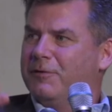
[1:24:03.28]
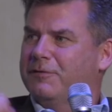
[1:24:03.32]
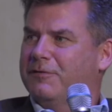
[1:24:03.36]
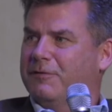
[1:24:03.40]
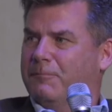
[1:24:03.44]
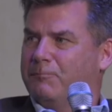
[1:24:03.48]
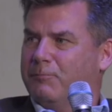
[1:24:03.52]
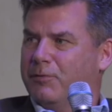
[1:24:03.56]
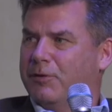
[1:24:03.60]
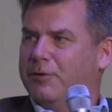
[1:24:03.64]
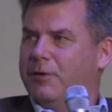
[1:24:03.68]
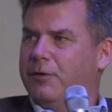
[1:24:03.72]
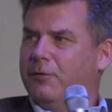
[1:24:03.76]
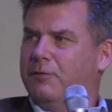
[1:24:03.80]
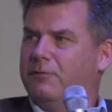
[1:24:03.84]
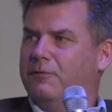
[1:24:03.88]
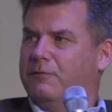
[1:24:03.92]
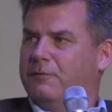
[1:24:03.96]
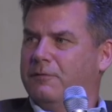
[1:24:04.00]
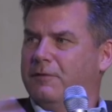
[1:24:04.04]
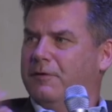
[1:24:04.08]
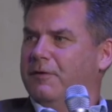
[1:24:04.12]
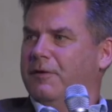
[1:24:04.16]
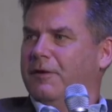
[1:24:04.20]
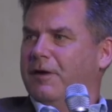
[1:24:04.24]
to
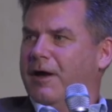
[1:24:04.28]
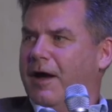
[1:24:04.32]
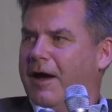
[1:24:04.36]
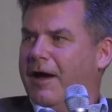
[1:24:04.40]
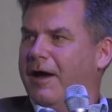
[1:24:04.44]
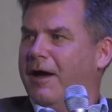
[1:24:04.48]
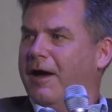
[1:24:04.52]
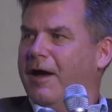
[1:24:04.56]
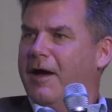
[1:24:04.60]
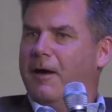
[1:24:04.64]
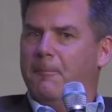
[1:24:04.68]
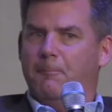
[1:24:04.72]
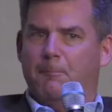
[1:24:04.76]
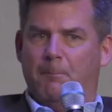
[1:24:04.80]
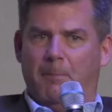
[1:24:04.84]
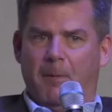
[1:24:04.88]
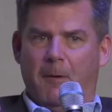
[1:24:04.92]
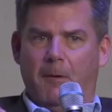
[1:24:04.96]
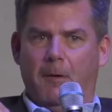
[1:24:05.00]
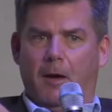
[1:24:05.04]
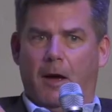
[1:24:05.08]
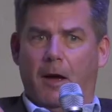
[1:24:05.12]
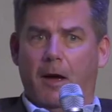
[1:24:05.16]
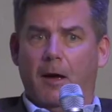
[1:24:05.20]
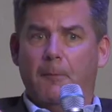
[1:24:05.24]
produce uh,
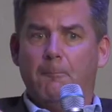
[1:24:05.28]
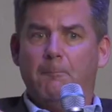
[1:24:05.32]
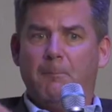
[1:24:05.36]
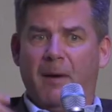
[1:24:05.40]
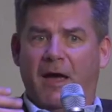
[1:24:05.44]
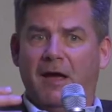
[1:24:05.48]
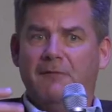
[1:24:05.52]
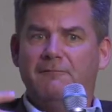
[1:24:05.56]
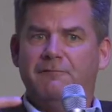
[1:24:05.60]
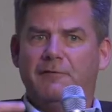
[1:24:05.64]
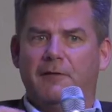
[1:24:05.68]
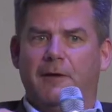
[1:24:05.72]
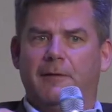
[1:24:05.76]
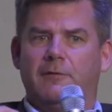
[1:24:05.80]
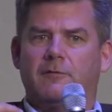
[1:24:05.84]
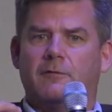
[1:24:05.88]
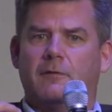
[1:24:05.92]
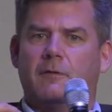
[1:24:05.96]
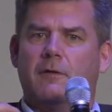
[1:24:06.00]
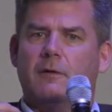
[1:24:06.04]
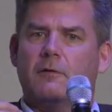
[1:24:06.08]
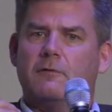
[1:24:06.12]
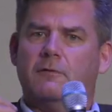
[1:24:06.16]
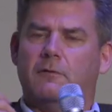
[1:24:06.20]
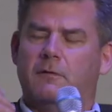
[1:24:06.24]
uh, pamphlets.
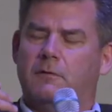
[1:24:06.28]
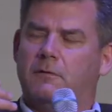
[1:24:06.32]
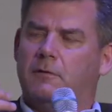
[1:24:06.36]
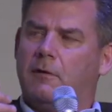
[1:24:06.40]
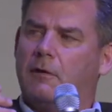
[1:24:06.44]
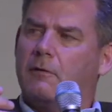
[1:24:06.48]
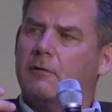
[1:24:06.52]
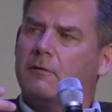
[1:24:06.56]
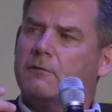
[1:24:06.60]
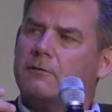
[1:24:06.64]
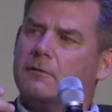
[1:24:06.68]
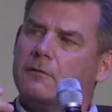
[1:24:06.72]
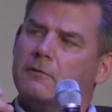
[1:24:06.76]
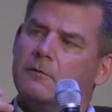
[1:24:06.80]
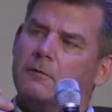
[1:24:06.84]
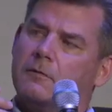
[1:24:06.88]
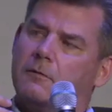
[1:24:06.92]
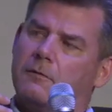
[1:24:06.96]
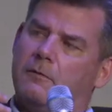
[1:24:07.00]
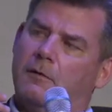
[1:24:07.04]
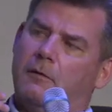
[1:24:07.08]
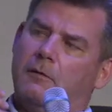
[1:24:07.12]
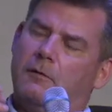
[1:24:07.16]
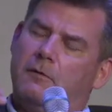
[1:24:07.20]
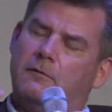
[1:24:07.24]
So there's, there, is,
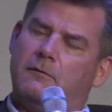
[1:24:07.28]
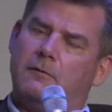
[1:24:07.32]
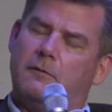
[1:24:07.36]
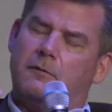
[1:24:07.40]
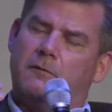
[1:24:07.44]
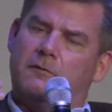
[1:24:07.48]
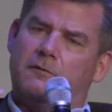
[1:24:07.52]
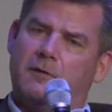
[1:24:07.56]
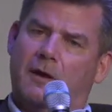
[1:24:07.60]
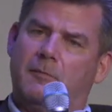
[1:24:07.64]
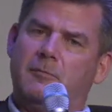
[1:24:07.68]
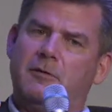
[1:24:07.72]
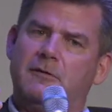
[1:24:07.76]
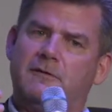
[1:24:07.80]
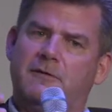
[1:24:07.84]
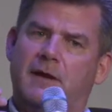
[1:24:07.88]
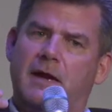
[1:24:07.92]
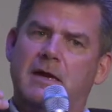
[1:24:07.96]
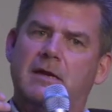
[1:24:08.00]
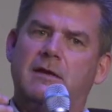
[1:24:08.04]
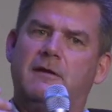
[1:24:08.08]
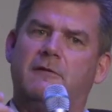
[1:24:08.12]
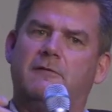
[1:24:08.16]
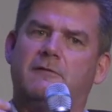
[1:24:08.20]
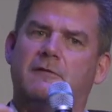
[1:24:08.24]
there is
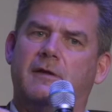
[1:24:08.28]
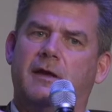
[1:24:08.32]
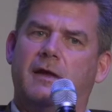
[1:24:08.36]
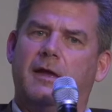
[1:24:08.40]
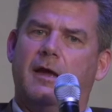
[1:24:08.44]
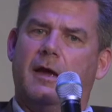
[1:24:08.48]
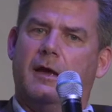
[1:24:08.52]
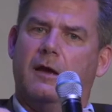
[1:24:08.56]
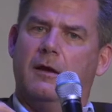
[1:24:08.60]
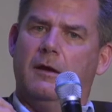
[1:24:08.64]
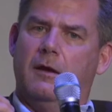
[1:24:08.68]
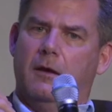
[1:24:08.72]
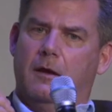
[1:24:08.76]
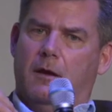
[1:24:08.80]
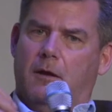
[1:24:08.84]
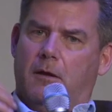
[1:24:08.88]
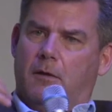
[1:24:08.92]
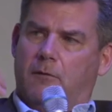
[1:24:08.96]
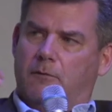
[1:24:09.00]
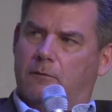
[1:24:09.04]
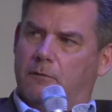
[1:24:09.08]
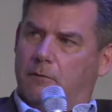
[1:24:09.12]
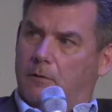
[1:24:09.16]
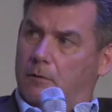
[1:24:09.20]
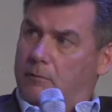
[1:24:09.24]
simultaneously
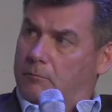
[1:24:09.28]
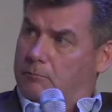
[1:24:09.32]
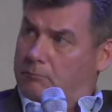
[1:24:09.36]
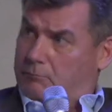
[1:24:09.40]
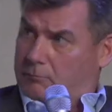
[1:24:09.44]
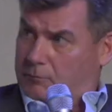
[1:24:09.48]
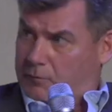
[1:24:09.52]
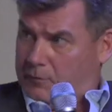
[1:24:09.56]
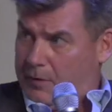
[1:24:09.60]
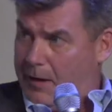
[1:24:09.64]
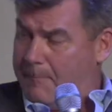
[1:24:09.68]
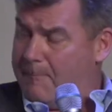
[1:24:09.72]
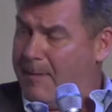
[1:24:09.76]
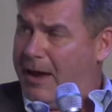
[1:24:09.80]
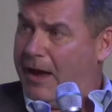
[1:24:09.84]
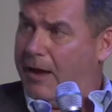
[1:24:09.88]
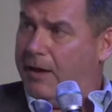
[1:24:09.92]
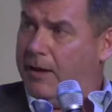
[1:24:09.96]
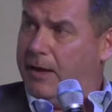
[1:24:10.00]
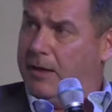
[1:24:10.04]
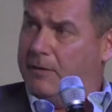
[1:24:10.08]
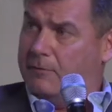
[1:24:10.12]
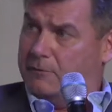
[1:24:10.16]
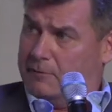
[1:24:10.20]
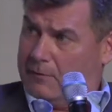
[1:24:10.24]
some, uh,
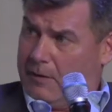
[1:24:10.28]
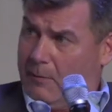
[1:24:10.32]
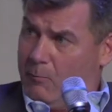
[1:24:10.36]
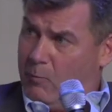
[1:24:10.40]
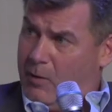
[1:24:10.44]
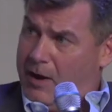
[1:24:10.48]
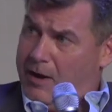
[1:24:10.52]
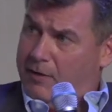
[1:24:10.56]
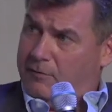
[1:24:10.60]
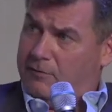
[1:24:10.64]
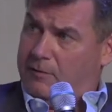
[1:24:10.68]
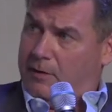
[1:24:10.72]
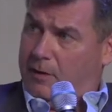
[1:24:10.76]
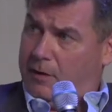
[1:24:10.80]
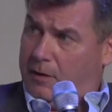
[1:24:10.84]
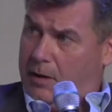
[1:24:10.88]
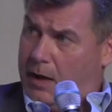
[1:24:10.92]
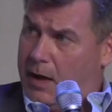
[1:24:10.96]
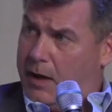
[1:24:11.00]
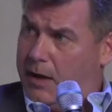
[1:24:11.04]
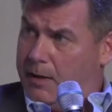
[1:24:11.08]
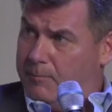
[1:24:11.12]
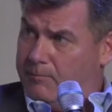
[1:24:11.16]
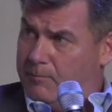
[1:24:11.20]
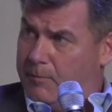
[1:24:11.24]
in some sure. ways a,
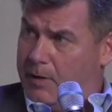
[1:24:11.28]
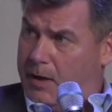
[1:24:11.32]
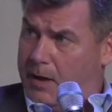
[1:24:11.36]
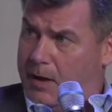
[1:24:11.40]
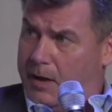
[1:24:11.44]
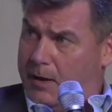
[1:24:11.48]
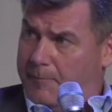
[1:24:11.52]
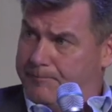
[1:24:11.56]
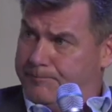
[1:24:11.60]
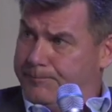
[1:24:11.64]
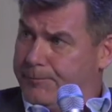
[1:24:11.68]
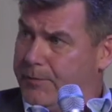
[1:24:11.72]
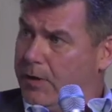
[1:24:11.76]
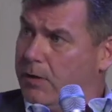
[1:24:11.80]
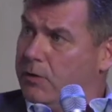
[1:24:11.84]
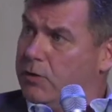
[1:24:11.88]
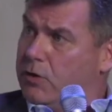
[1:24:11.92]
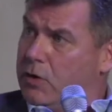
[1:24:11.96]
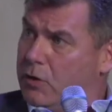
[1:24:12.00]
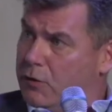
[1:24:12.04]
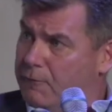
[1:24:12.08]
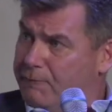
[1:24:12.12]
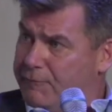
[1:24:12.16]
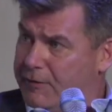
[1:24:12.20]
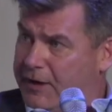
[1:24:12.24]
a um,
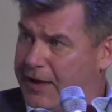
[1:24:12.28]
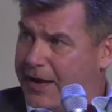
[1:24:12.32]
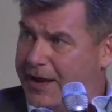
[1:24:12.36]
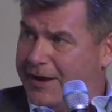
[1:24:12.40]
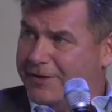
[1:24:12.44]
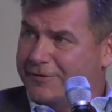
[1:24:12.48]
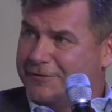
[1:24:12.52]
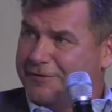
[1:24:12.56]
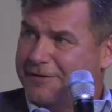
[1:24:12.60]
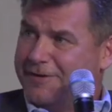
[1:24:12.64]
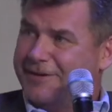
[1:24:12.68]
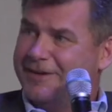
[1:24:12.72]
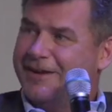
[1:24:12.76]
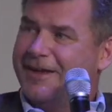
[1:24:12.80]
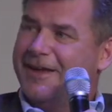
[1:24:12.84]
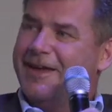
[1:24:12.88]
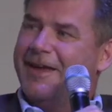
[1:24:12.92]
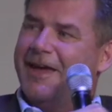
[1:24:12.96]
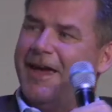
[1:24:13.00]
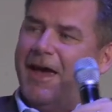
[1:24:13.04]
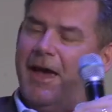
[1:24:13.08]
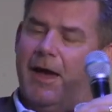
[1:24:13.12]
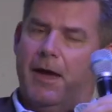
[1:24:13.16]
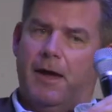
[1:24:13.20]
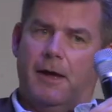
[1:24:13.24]
unification
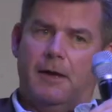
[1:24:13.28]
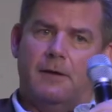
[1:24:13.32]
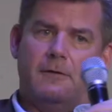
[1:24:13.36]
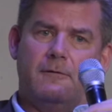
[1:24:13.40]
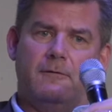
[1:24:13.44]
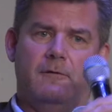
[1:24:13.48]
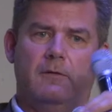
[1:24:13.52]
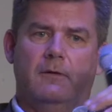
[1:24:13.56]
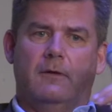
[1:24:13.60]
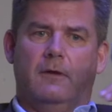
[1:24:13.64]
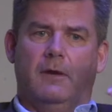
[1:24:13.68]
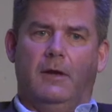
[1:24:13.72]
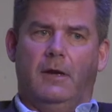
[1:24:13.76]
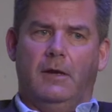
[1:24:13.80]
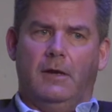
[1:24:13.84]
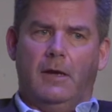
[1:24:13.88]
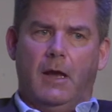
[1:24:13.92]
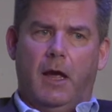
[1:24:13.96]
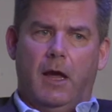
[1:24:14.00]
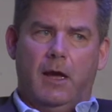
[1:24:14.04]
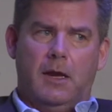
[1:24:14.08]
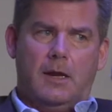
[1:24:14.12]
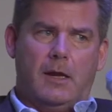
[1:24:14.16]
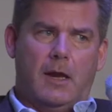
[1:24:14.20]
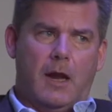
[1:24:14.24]
and in,
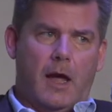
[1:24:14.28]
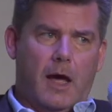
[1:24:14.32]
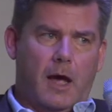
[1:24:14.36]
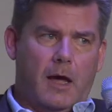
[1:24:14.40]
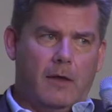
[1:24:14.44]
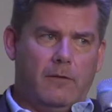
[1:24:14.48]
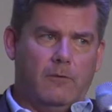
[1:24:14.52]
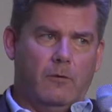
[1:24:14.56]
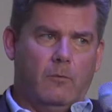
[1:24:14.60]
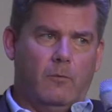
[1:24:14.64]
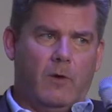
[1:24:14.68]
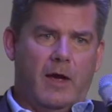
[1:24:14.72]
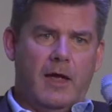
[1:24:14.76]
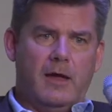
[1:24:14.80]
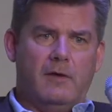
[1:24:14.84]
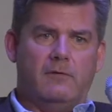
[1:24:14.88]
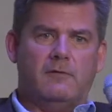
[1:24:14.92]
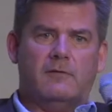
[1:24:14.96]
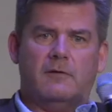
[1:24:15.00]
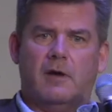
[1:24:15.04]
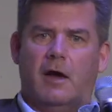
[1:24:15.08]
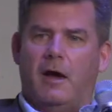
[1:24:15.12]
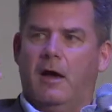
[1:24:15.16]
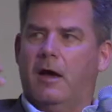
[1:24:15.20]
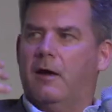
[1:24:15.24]
in other
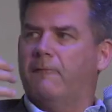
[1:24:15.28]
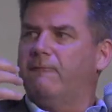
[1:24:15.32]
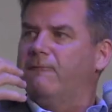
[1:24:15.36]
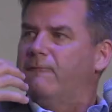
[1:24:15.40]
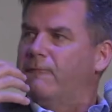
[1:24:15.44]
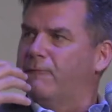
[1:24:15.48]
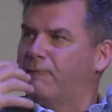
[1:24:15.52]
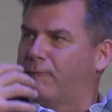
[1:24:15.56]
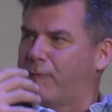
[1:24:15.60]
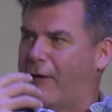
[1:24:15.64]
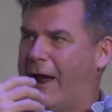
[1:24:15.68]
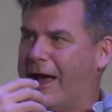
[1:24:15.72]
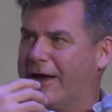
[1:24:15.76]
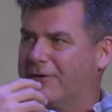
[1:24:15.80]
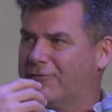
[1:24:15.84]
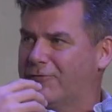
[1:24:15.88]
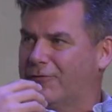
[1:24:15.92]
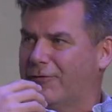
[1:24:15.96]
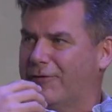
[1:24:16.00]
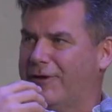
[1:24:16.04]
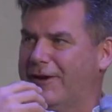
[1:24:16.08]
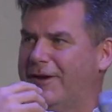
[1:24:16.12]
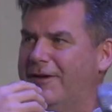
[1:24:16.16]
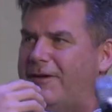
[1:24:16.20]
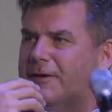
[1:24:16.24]
ways uh,
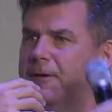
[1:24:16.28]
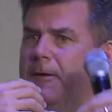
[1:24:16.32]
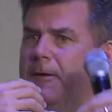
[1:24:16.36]
fracturing.